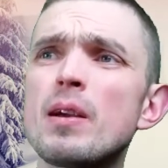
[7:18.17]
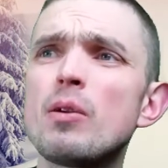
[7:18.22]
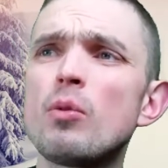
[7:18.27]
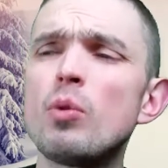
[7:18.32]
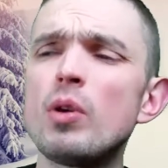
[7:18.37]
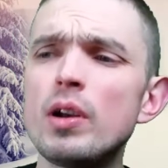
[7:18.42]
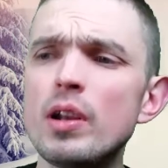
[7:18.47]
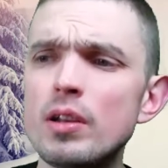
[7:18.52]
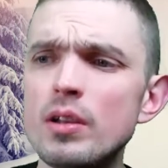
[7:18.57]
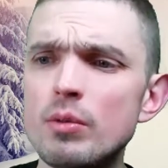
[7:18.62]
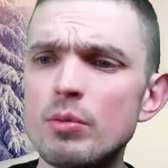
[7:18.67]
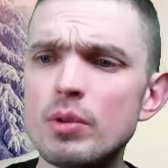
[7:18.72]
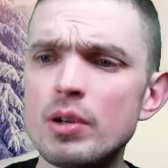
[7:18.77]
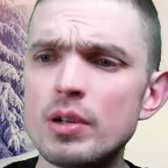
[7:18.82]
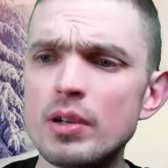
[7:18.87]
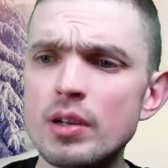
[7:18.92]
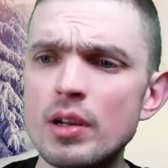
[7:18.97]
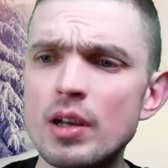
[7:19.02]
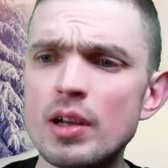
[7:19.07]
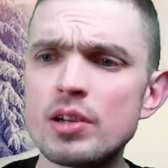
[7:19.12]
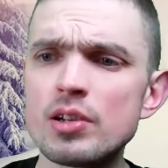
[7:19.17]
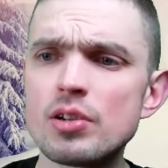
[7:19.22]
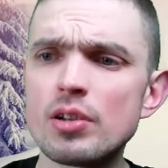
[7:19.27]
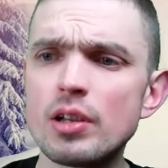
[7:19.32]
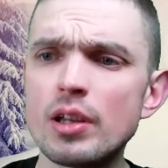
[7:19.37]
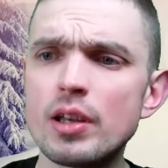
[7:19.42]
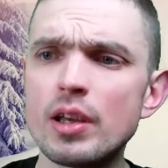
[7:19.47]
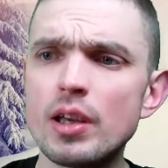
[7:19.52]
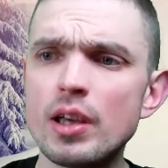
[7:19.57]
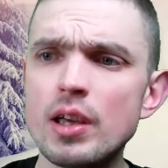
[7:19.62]
what it
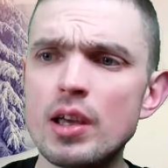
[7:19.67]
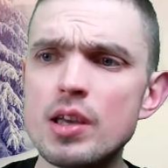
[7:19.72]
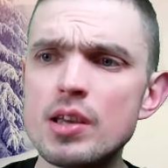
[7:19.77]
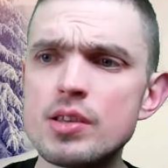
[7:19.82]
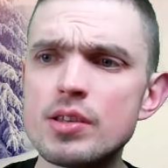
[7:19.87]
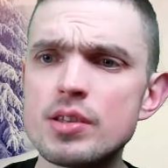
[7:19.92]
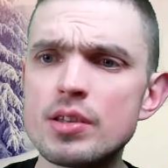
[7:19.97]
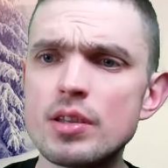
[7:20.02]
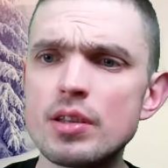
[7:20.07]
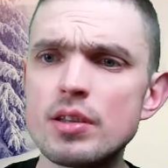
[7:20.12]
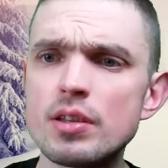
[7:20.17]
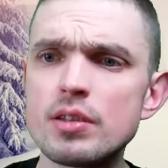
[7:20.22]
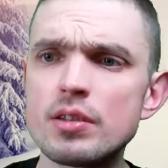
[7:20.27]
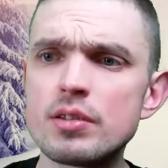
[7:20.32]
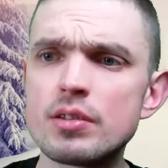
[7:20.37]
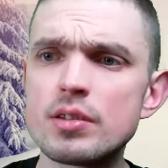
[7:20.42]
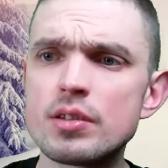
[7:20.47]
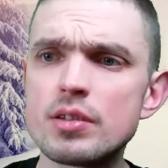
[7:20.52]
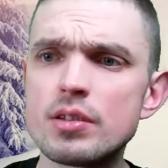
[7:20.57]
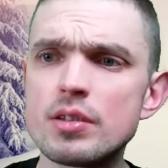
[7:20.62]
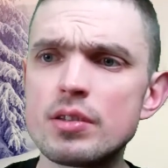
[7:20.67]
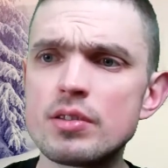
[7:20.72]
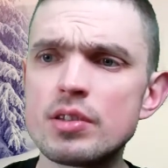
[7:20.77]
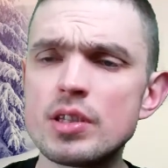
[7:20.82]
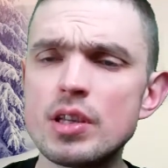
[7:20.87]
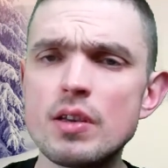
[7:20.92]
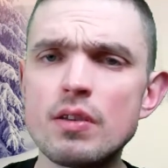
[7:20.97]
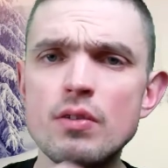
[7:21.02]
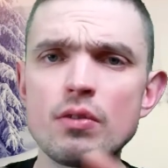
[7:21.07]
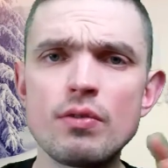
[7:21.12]
actually is
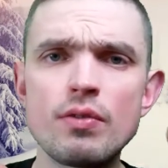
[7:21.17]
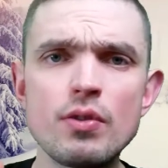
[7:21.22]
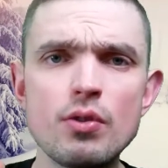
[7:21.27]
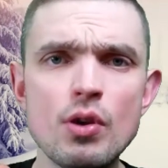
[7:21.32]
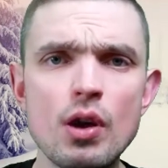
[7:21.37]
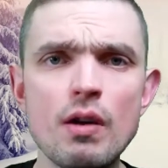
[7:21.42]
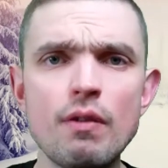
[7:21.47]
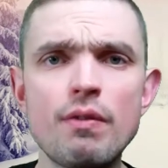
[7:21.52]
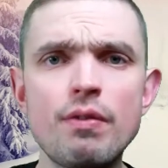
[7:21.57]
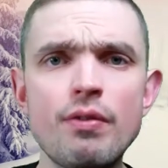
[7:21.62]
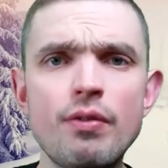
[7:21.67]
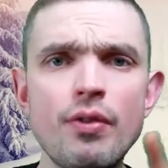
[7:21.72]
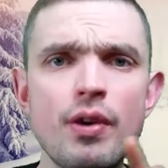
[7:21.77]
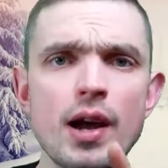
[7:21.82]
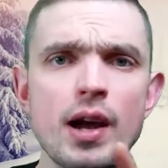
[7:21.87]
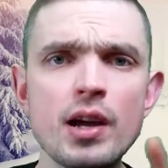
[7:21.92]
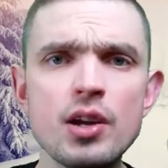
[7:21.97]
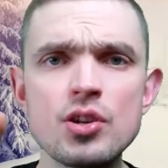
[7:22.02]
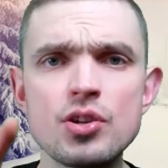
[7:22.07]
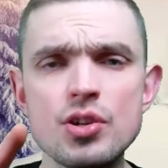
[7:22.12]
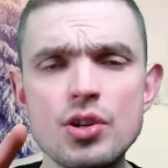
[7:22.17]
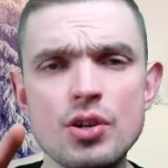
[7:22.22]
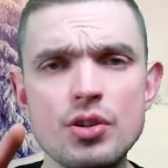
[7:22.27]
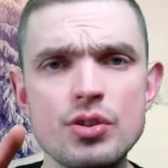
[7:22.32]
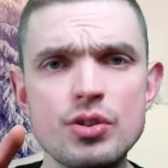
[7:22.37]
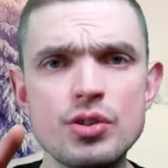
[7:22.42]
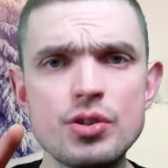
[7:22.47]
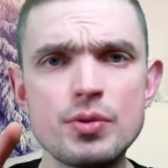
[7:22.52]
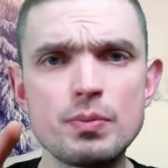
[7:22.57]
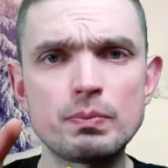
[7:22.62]
say if you have
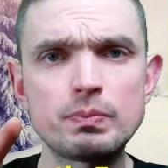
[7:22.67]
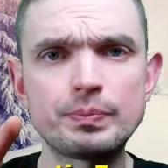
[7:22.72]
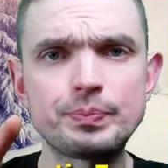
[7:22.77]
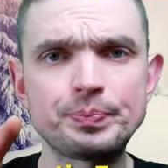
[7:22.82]
fractions,